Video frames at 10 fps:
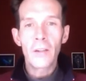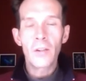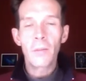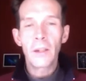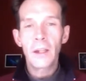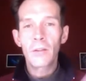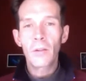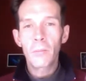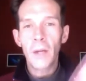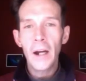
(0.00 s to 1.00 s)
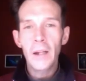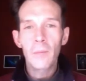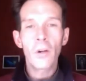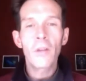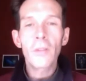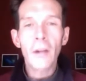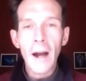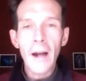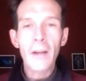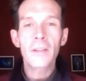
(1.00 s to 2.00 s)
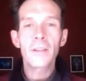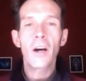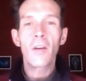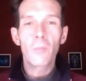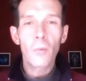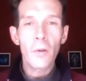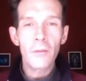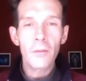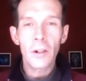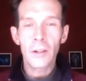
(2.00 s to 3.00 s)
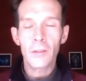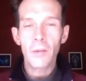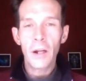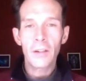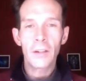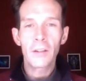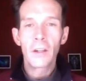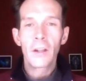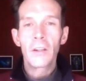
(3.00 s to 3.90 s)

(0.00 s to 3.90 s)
As you begin to embody more of your higher self, more of your expressions,